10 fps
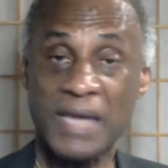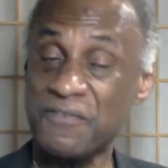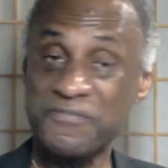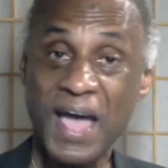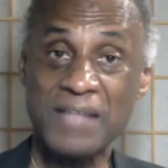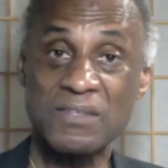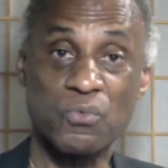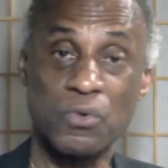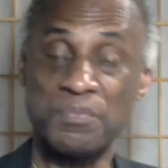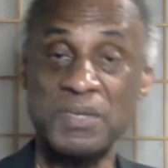And if not,
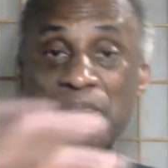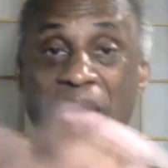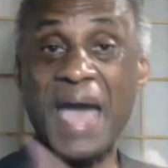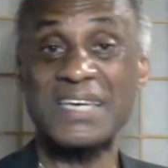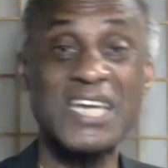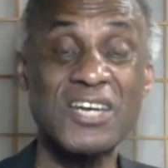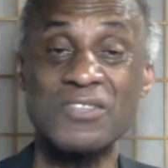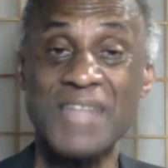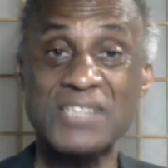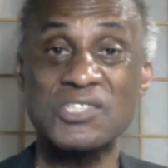we'll be back
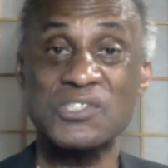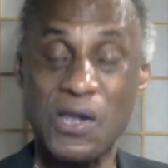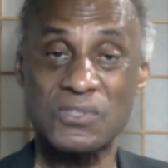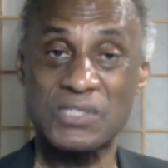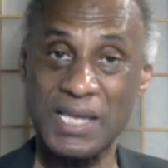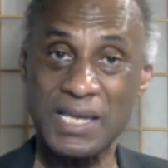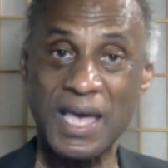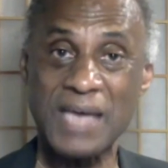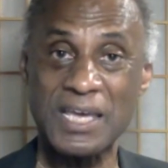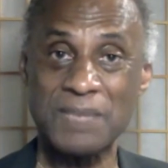here next
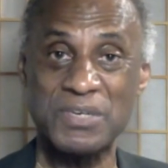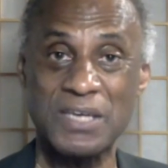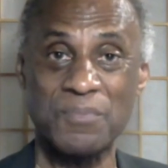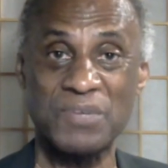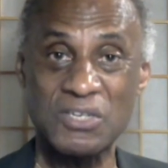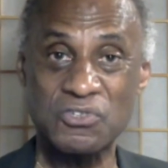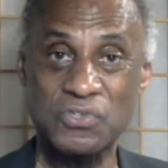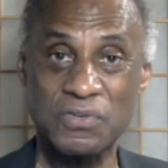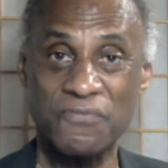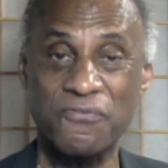Thursday at 8 p.m.
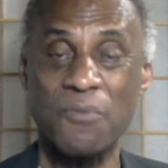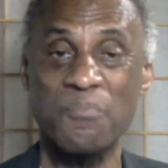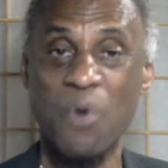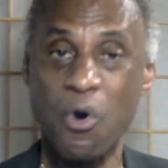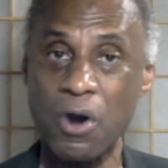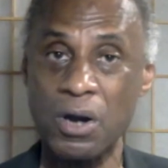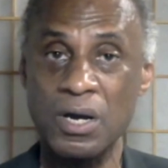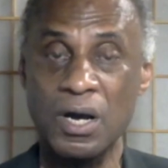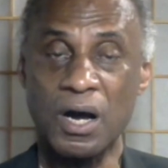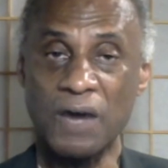Eastern for more
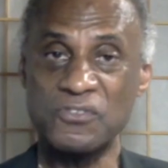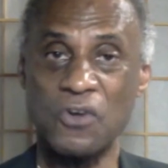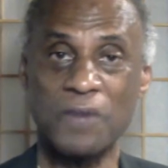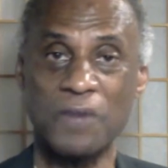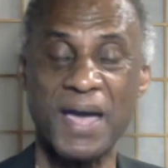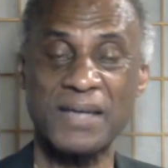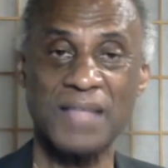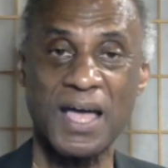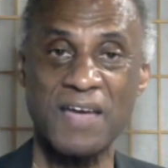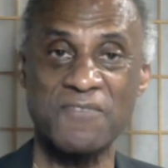of Talk
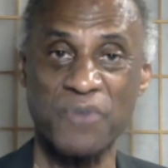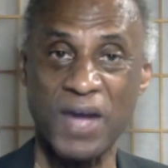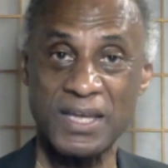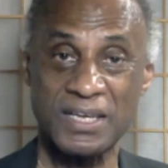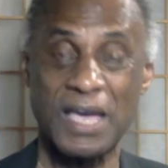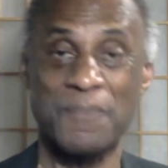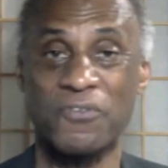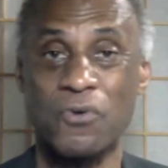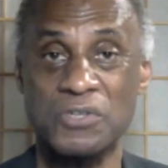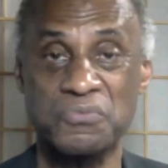Back Live. Brian Camp,
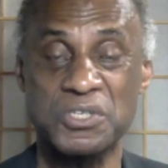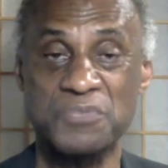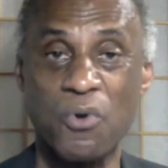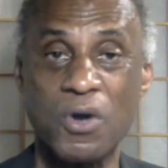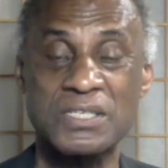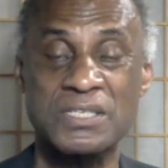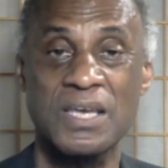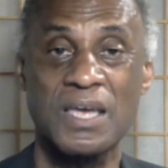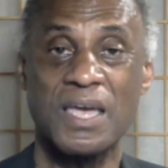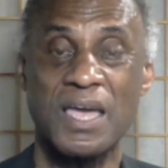of course, for sports.